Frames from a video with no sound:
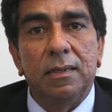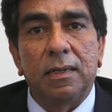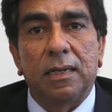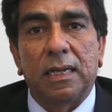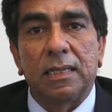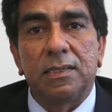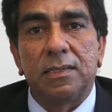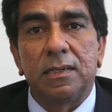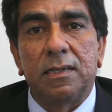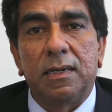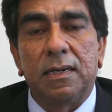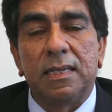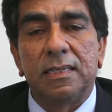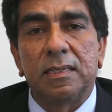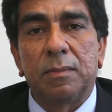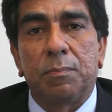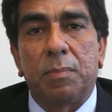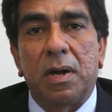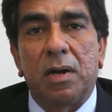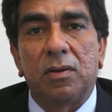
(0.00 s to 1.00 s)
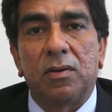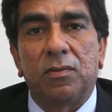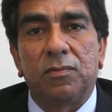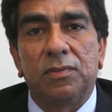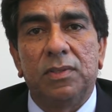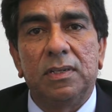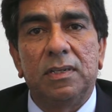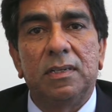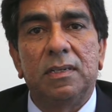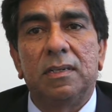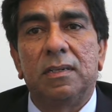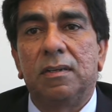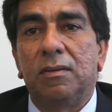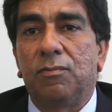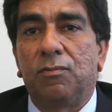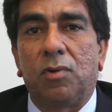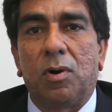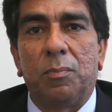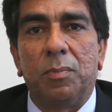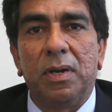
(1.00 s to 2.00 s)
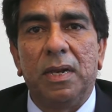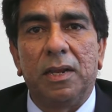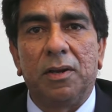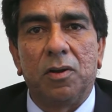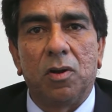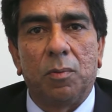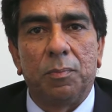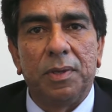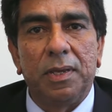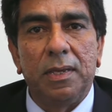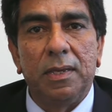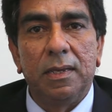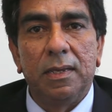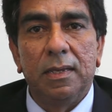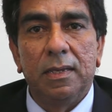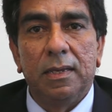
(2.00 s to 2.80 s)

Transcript: considered as a part of the formal economy,